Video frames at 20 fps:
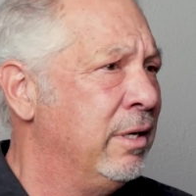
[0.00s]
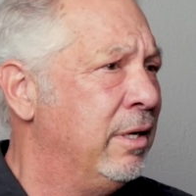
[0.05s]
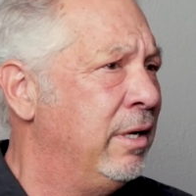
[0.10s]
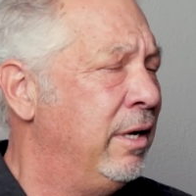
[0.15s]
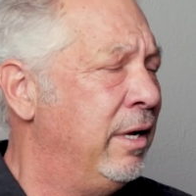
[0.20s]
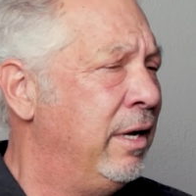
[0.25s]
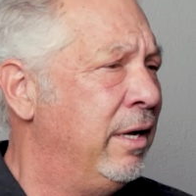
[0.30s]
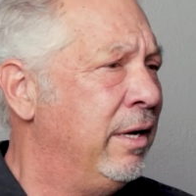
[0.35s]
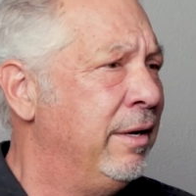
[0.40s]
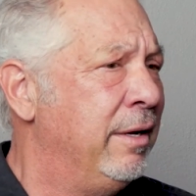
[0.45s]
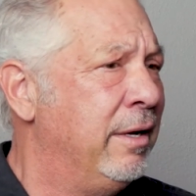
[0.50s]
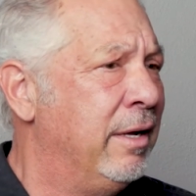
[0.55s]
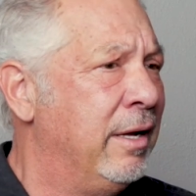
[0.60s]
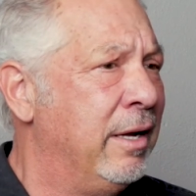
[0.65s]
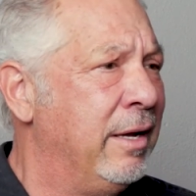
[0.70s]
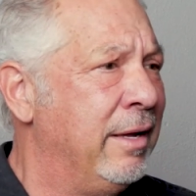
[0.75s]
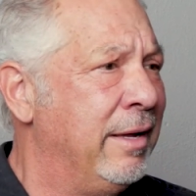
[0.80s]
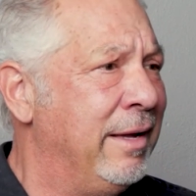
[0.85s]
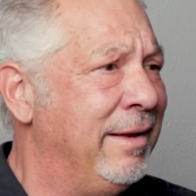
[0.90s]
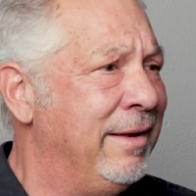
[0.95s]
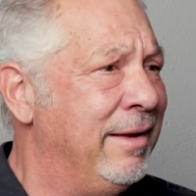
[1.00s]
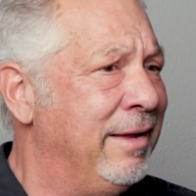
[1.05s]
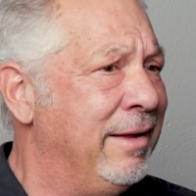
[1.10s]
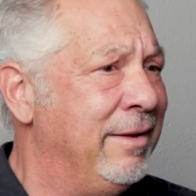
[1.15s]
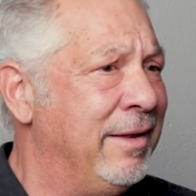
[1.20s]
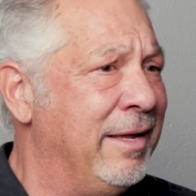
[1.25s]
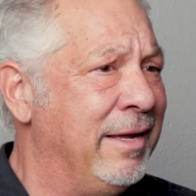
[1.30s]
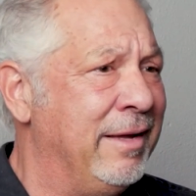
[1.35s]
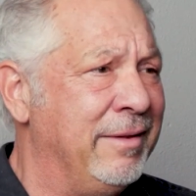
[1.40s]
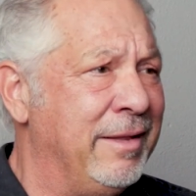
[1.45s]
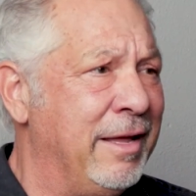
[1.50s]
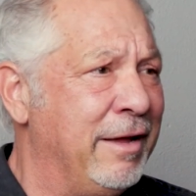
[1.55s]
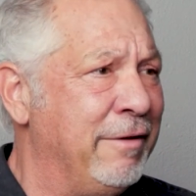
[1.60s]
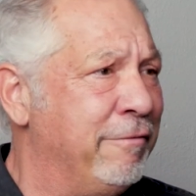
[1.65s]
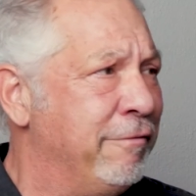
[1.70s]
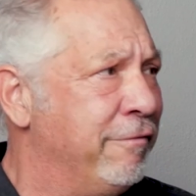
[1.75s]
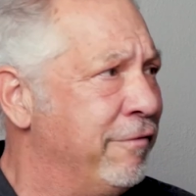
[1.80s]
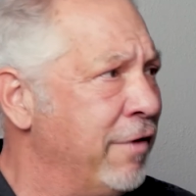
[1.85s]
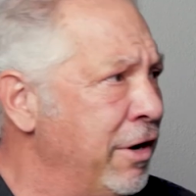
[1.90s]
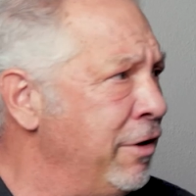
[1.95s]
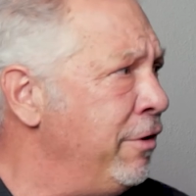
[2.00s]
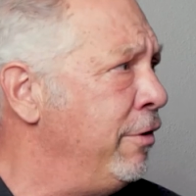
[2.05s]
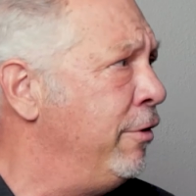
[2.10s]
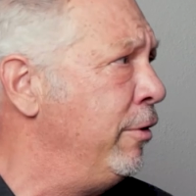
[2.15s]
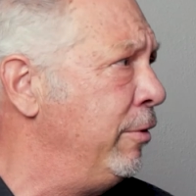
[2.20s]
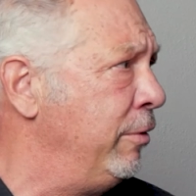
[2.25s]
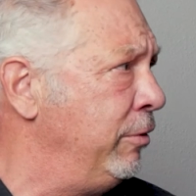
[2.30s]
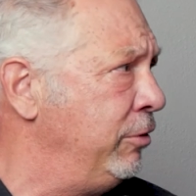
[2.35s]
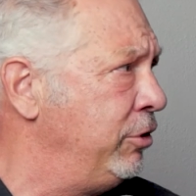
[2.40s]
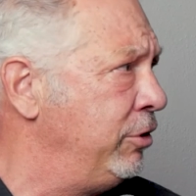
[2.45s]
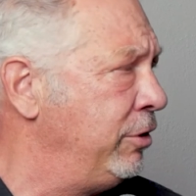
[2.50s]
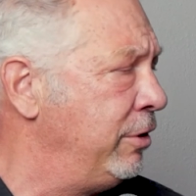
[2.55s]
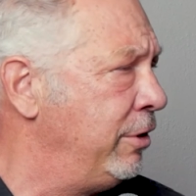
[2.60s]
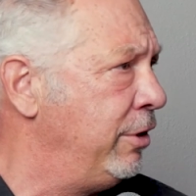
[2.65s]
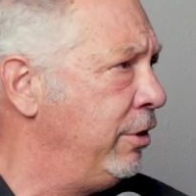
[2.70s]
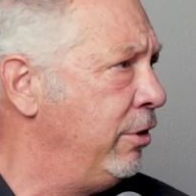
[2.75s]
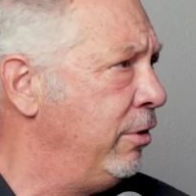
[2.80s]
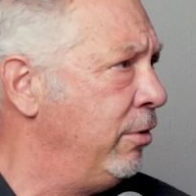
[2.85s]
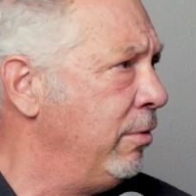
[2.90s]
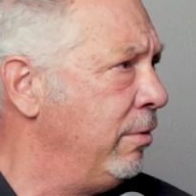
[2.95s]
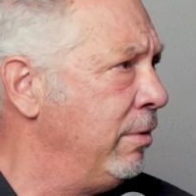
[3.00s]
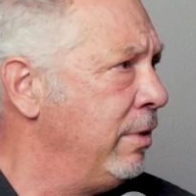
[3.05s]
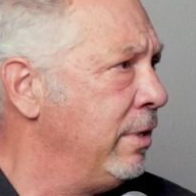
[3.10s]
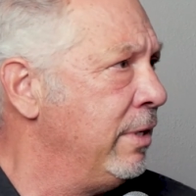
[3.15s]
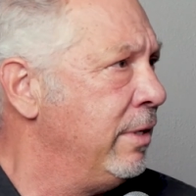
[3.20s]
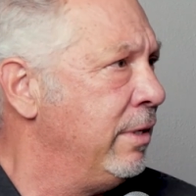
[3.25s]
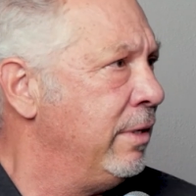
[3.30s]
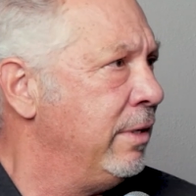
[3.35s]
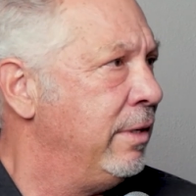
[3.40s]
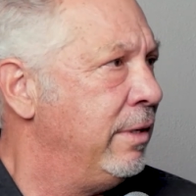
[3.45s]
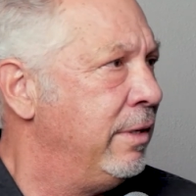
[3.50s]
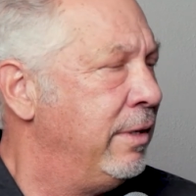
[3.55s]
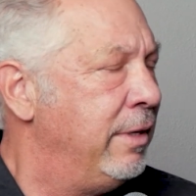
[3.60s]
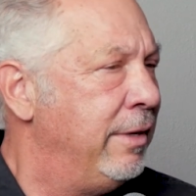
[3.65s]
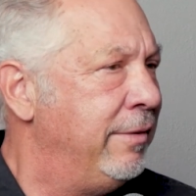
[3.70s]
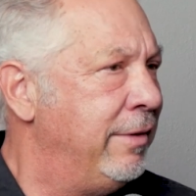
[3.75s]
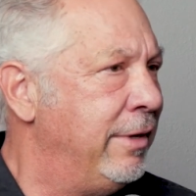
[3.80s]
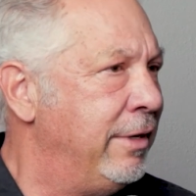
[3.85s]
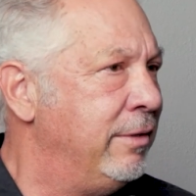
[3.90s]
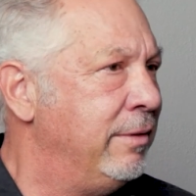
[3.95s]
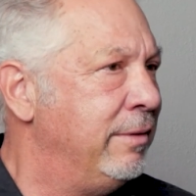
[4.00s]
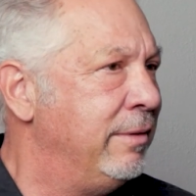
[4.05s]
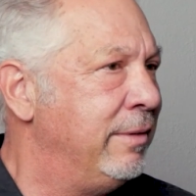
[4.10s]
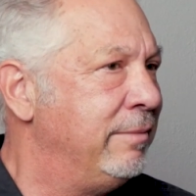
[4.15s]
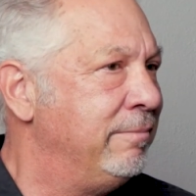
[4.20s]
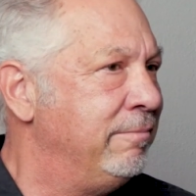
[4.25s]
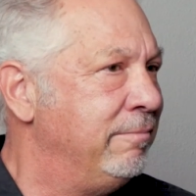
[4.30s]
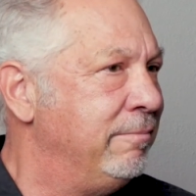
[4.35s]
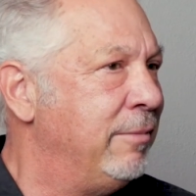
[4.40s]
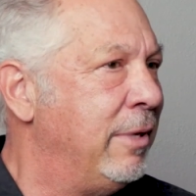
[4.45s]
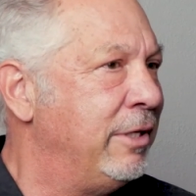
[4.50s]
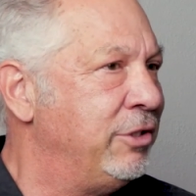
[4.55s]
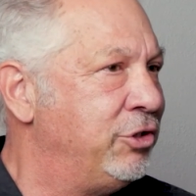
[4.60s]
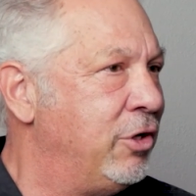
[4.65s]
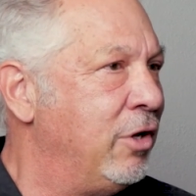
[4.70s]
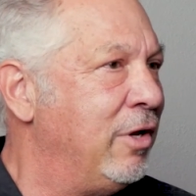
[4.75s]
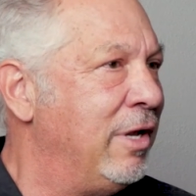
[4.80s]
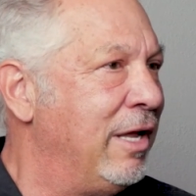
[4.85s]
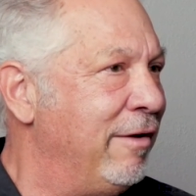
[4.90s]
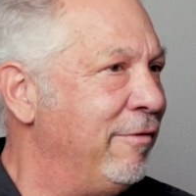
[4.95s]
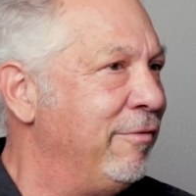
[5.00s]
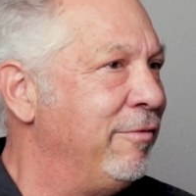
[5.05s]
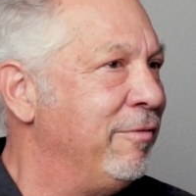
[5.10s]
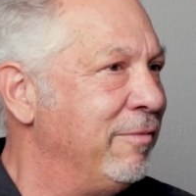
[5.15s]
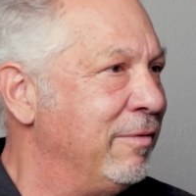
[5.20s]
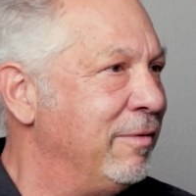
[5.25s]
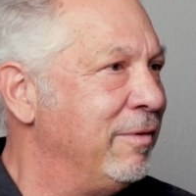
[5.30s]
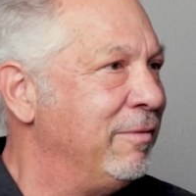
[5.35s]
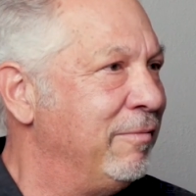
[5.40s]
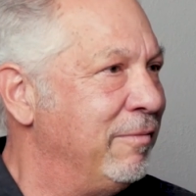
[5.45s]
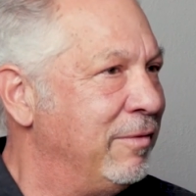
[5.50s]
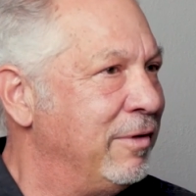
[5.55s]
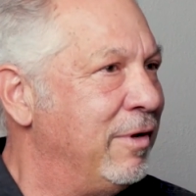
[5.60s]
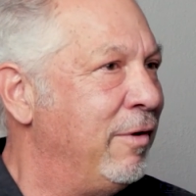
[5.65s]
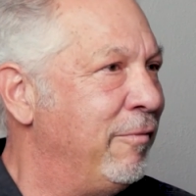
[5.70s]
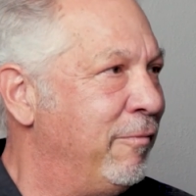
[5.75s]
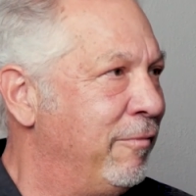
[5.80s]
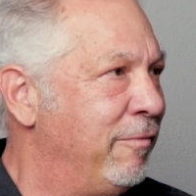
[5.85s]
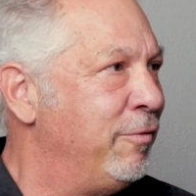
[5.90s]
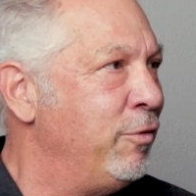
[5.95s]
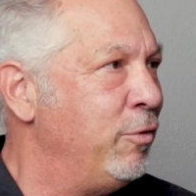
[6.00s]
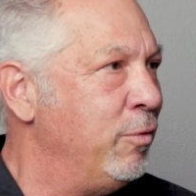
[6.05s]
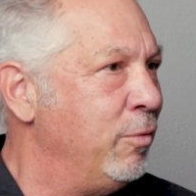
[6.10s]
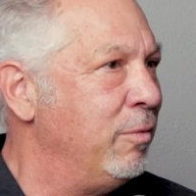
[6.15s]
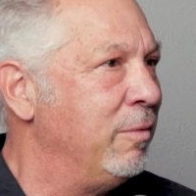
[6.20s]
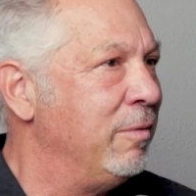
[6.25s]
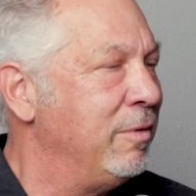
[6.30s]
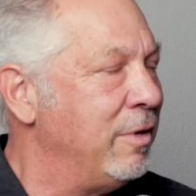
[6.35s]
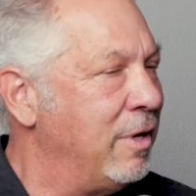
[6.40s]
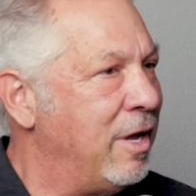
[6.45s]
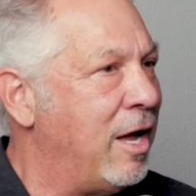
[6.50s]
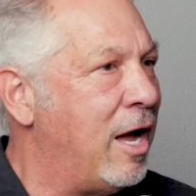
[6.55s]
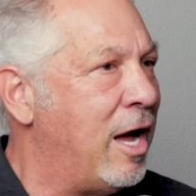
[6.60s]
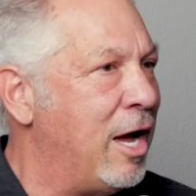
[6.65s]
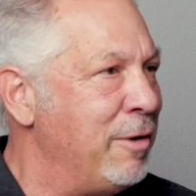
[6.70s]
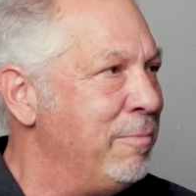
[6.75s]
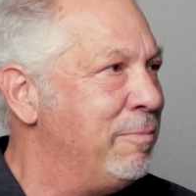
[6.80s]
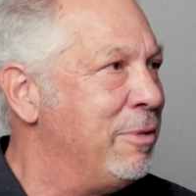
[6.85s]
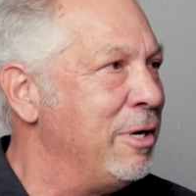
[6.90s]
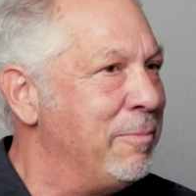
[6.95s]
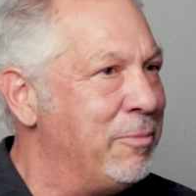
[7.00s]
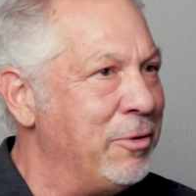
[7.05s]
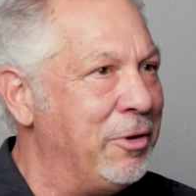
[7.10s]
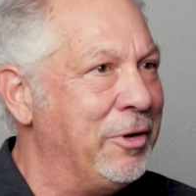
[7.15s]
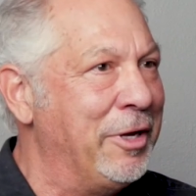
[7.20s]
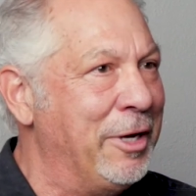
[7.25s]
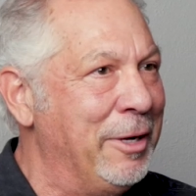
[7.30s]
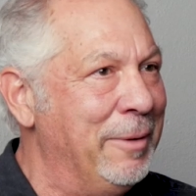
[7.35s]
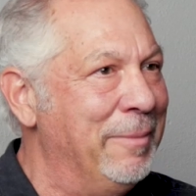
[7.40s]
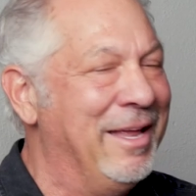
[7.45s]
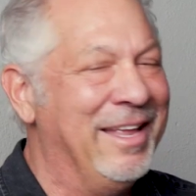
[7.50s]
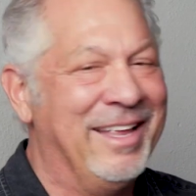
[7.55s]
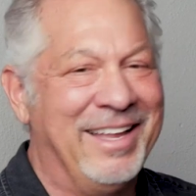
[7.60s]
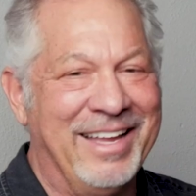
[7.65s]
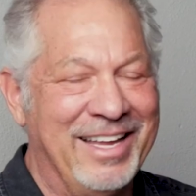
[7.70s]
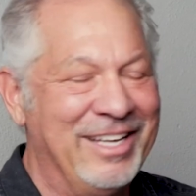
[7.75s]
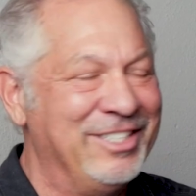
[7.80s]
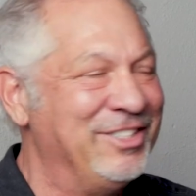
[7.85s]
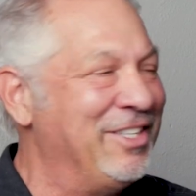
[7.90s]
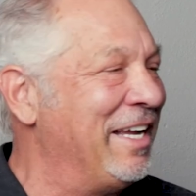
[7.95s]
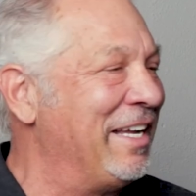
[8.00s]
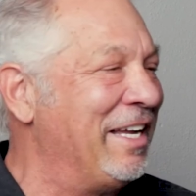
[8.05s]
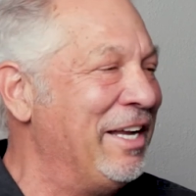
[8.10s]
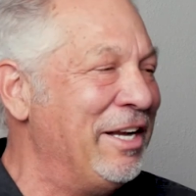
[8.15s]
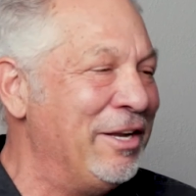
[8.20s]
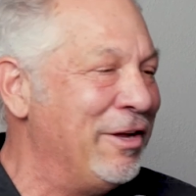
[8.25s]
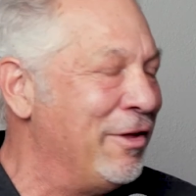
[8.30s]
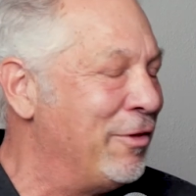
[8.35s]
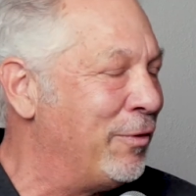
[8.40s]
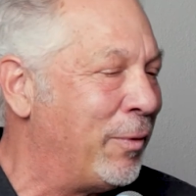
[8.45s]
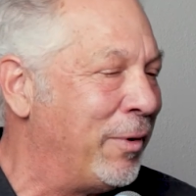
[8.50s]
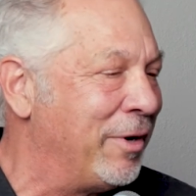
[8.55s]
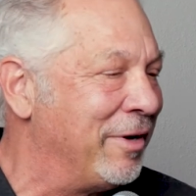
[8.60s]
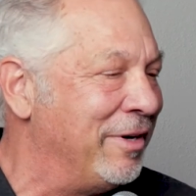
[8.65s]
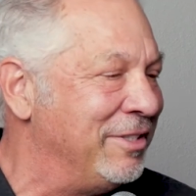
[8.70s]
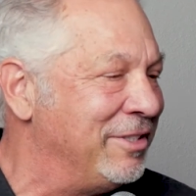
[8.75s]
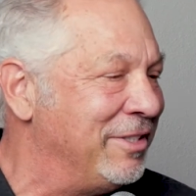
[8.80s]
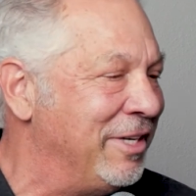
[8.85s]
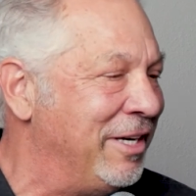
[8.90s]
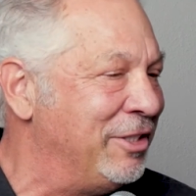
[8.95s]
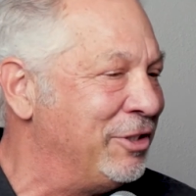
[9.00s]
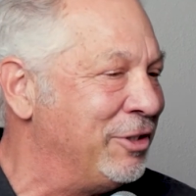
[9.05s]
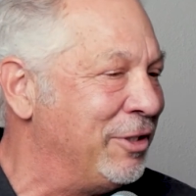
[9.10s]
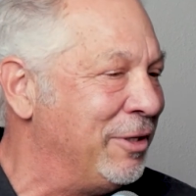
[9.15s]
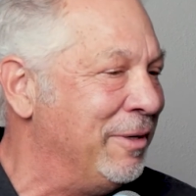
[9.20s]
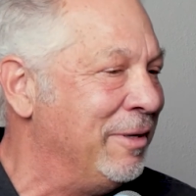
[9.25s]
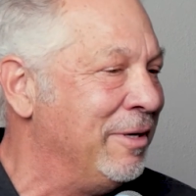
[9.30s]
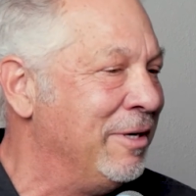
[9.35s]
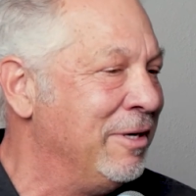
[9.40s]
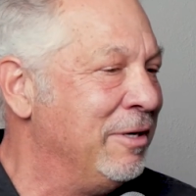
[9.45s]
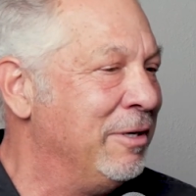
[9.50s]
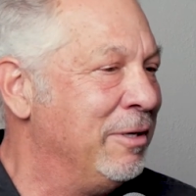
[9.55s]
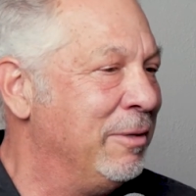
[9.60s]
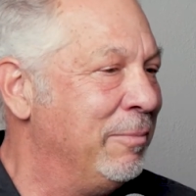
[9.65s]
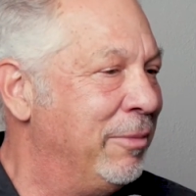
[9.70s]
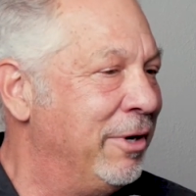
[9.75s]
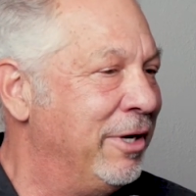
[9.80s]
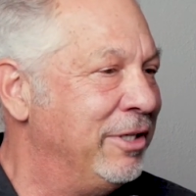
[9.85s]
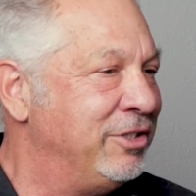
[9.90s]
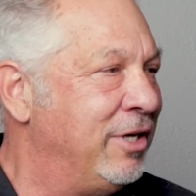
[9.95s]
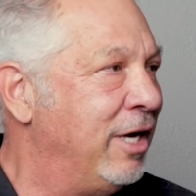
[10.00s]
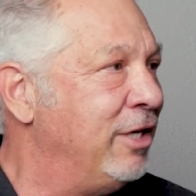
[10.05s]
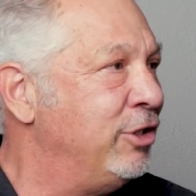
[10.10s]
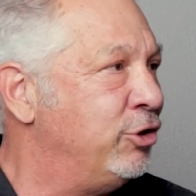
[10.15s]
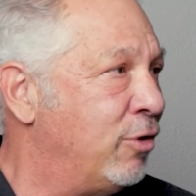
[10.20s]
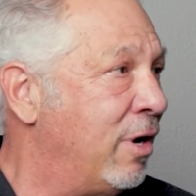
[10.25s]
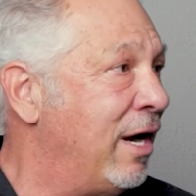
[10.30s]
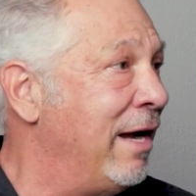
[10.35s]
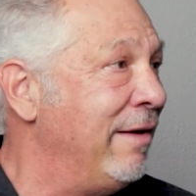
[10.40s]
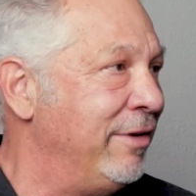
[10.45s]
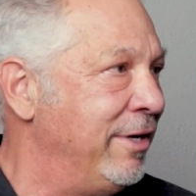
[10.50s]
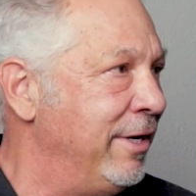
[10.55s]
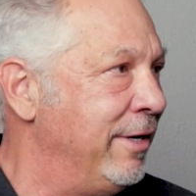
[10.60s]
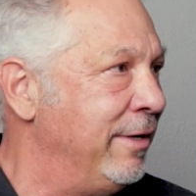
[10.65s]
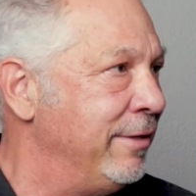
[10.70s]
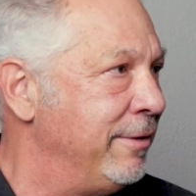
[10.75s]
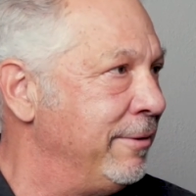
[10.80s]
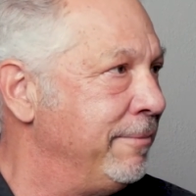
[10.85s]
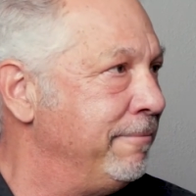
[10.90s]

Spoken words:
and they fund those, and they still have a few odd people in them. It's like any other organization, but it's not driving it.